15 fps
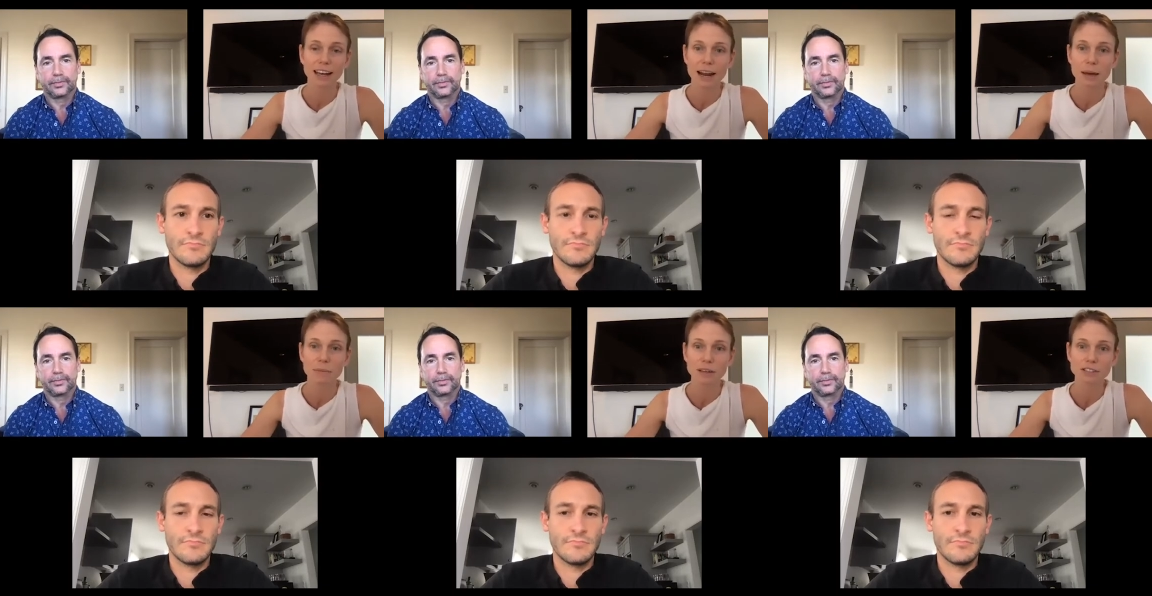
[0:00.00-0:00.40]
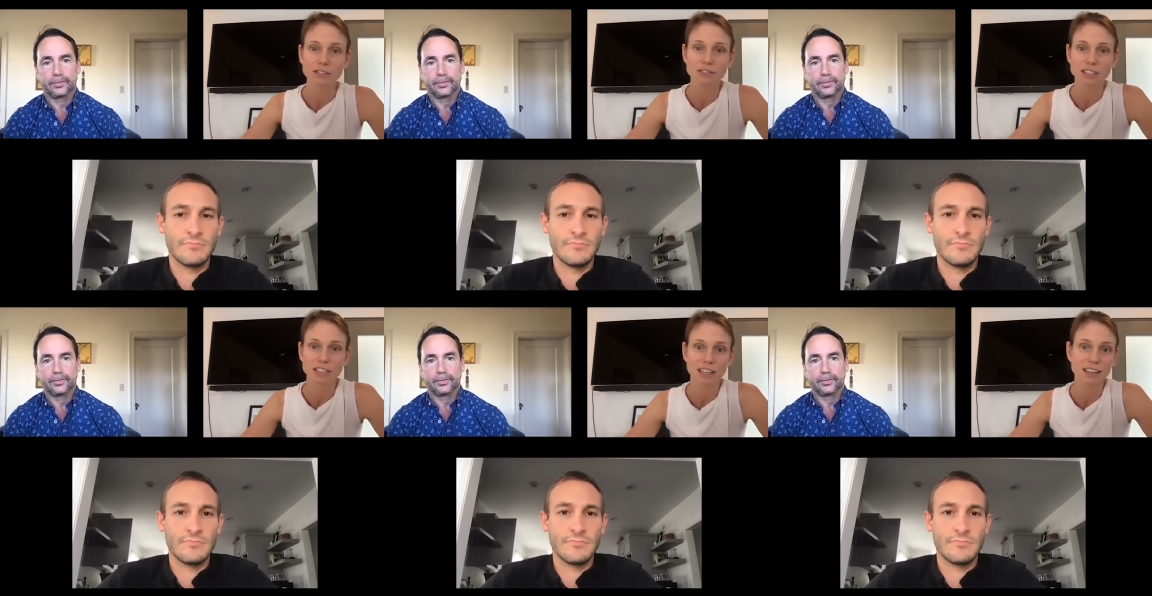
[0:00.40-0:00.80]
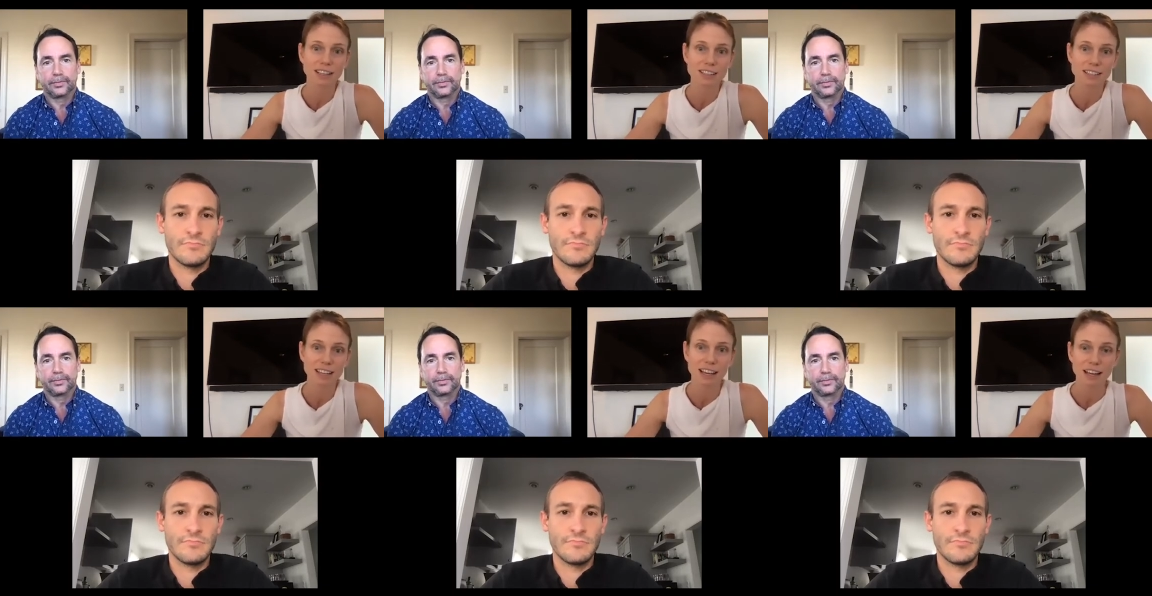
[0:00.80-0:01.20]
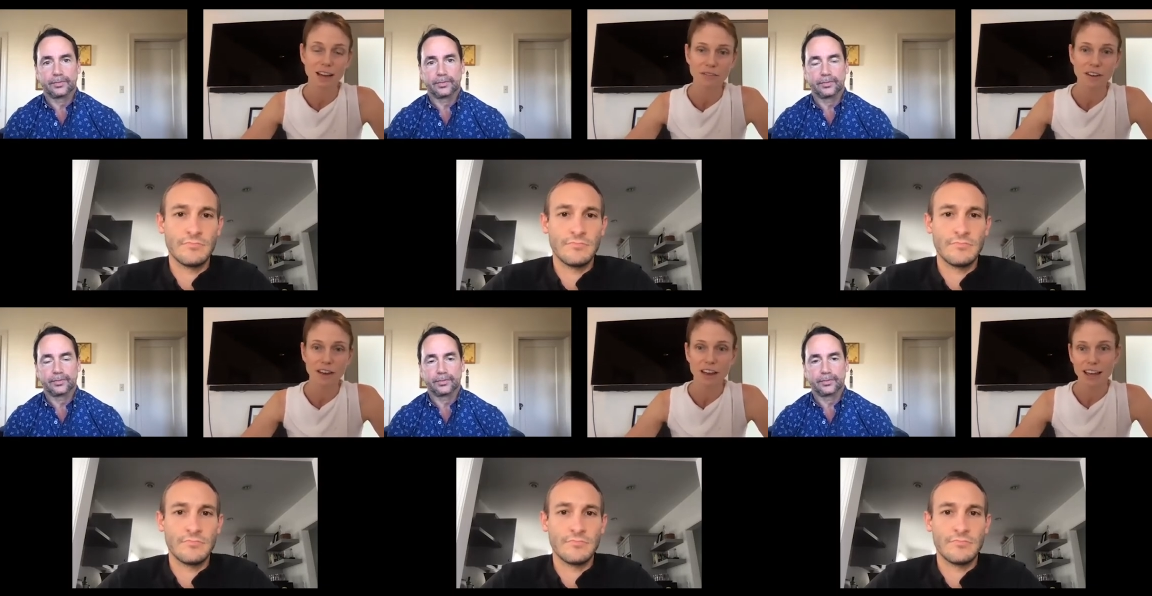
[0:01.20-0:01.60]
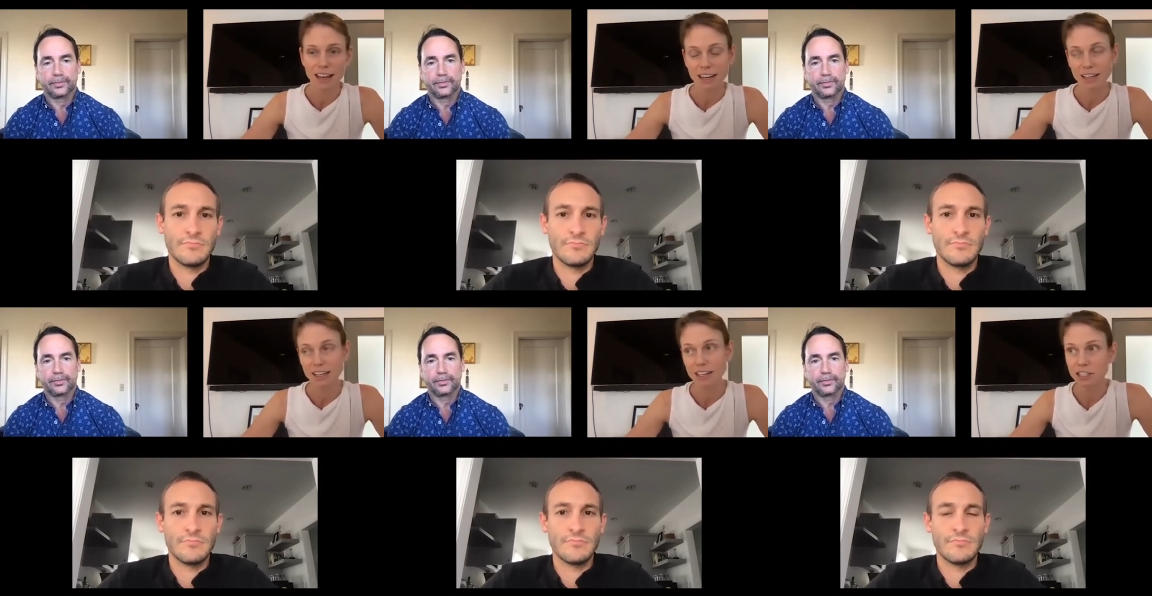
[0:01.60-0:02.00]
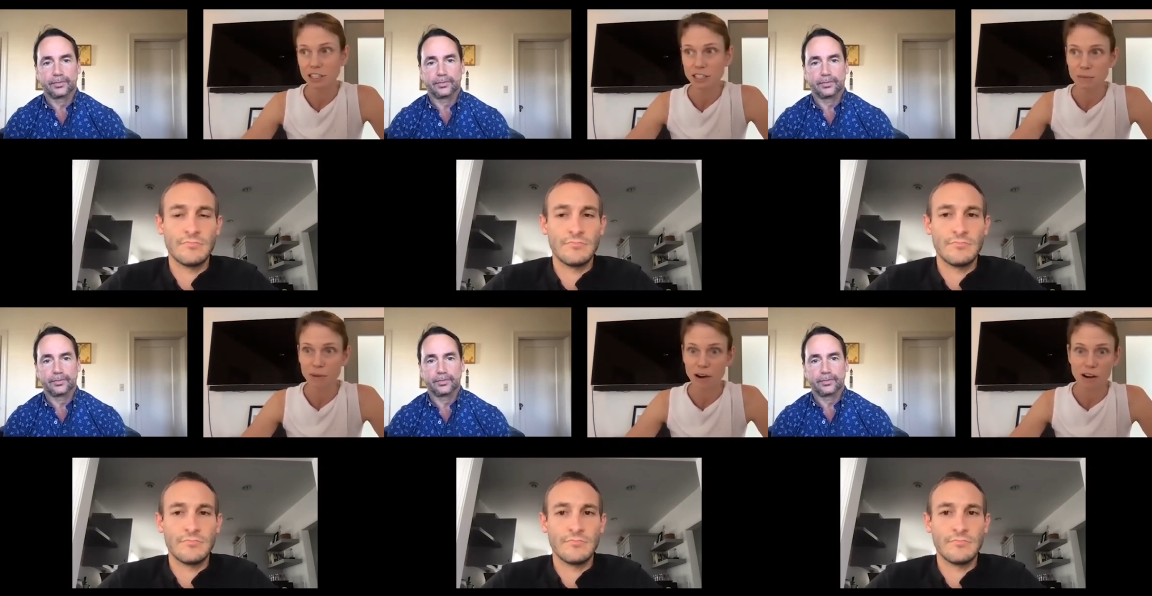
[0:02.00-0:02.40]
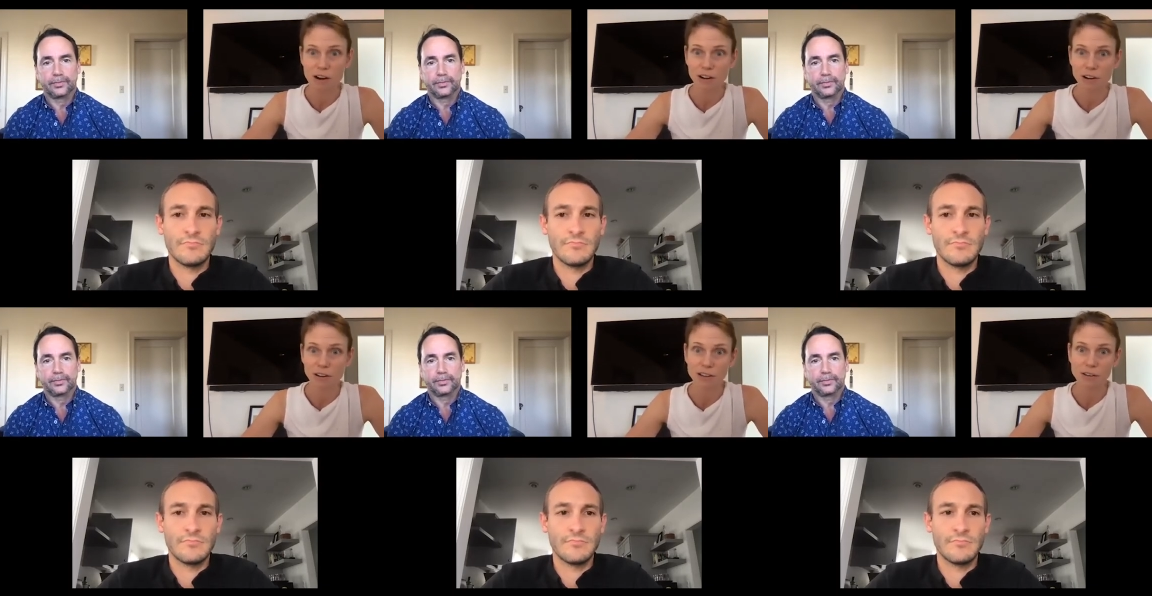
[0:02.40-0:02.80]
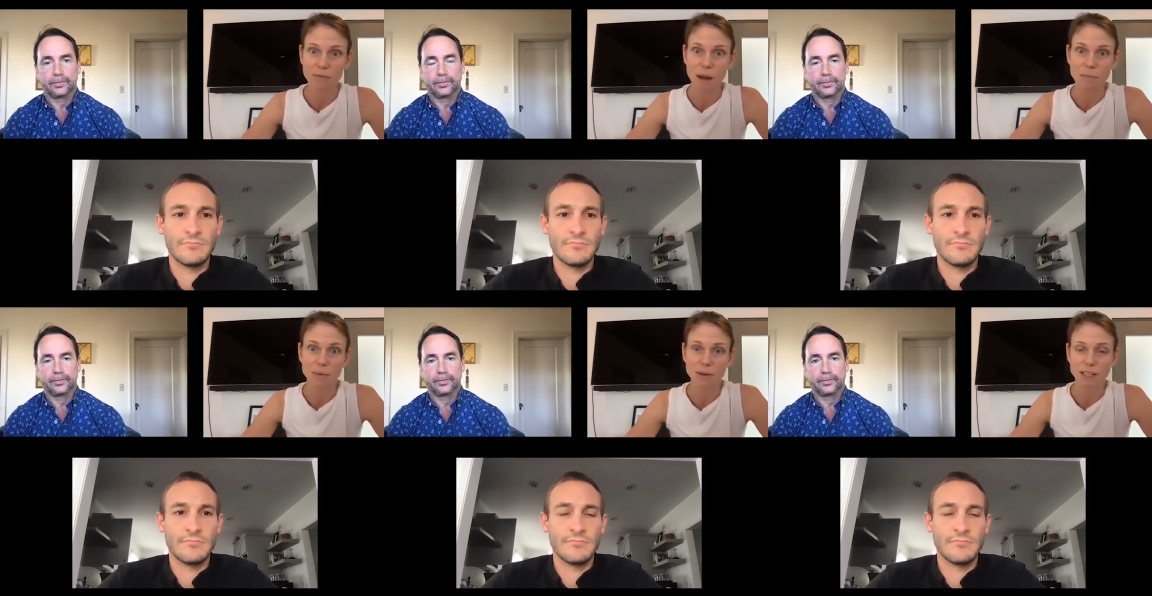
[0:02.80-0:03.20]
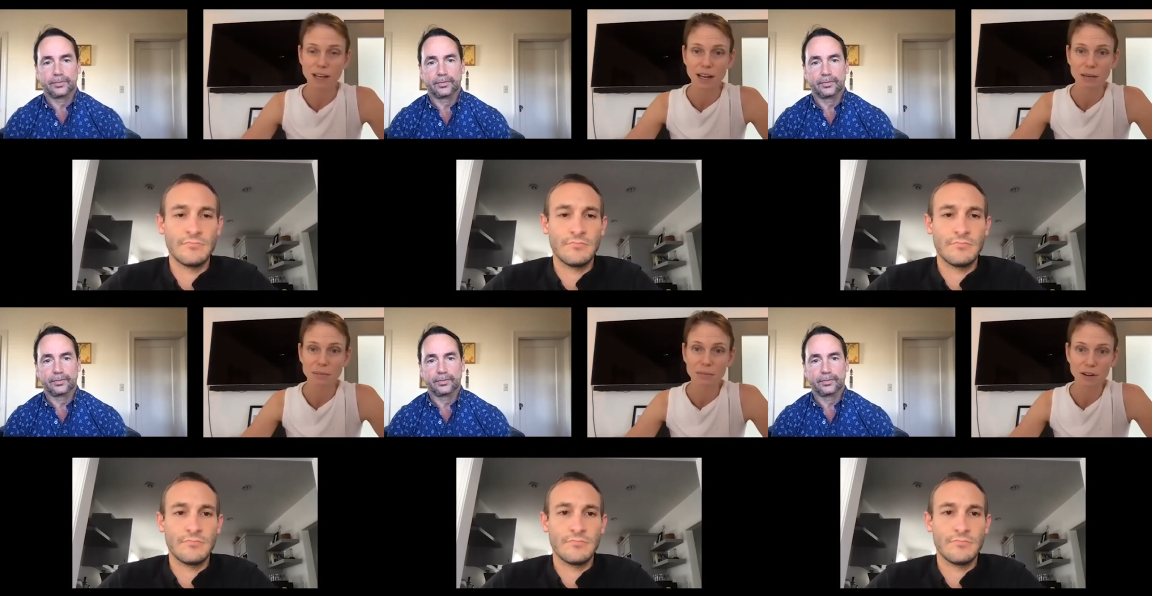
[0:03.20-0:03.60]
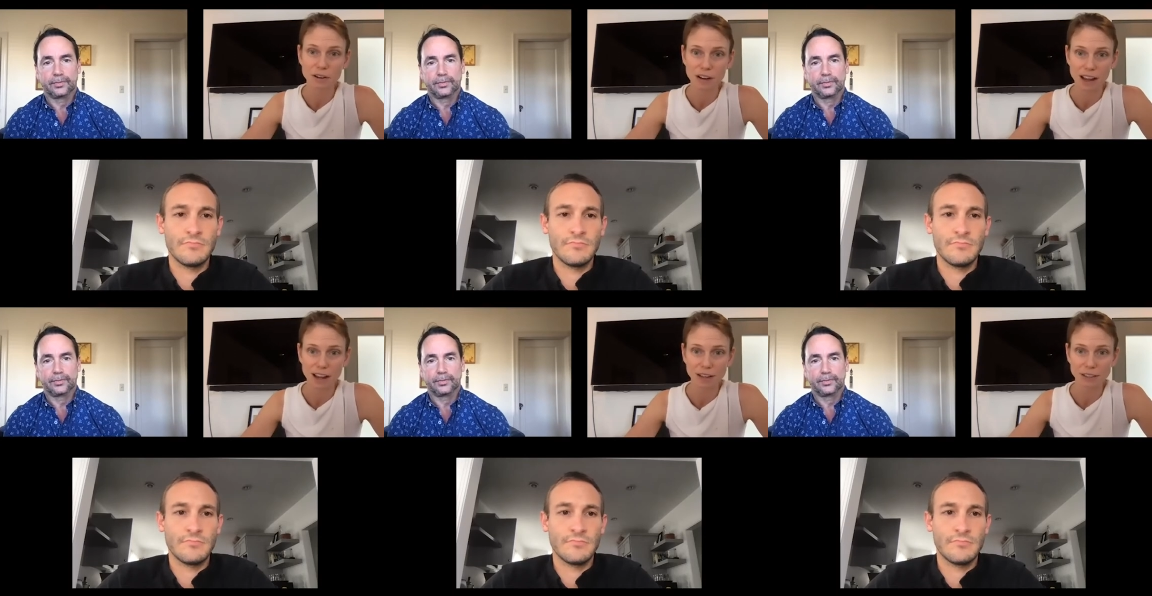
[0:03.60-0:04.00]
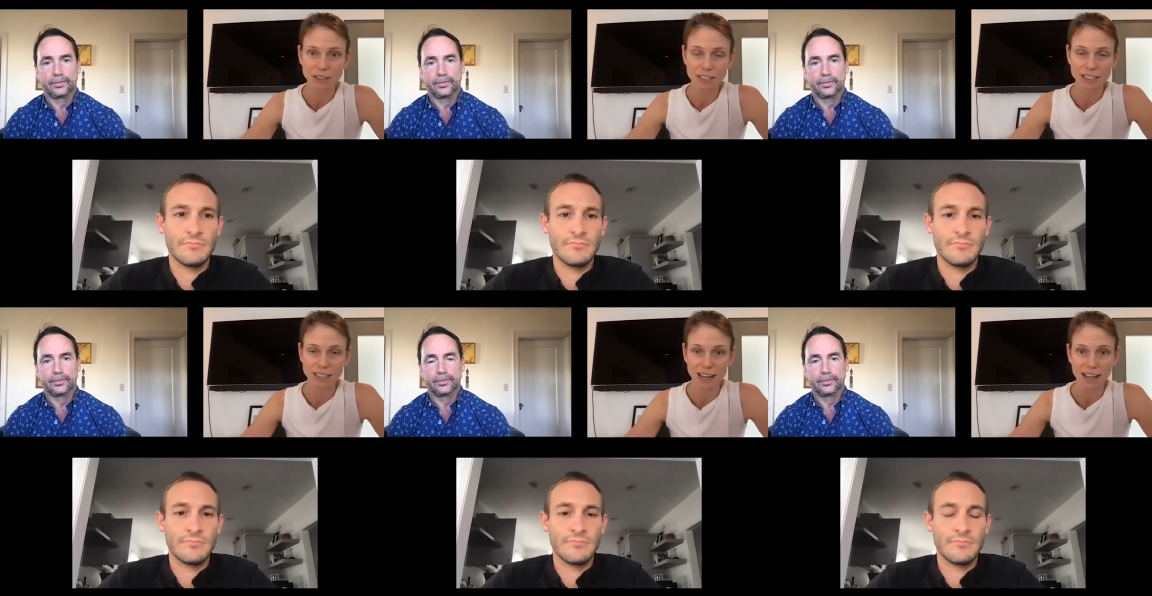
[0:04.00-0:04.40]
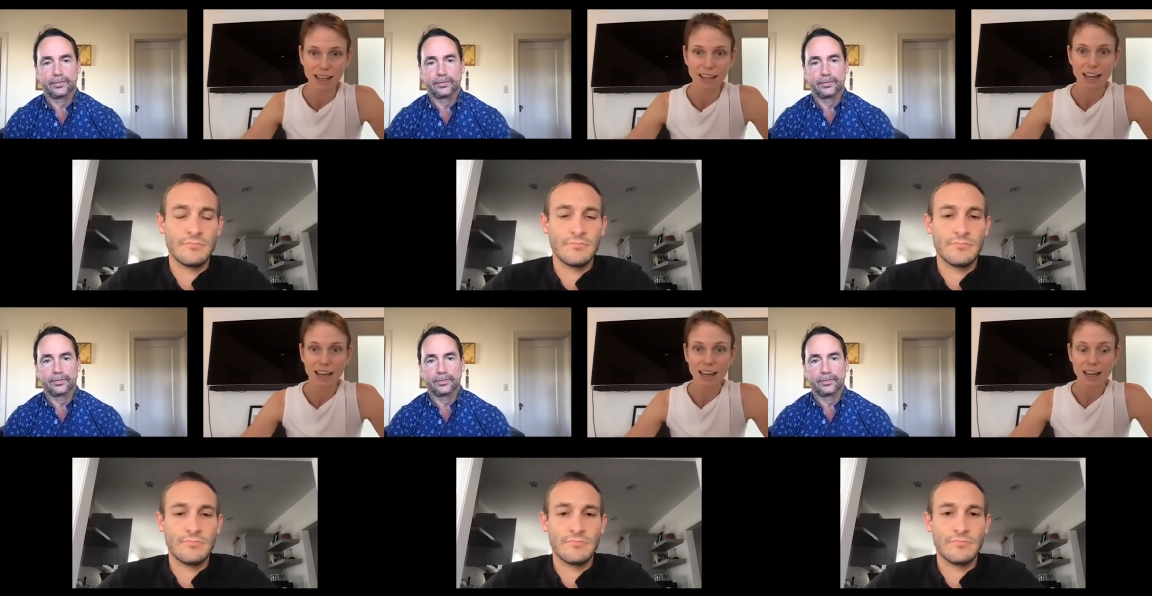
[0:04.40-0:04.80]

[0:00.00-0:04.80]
Speaker 1: And I'm interested in seeing if, in addition to my article, there might be a documentary angle to take.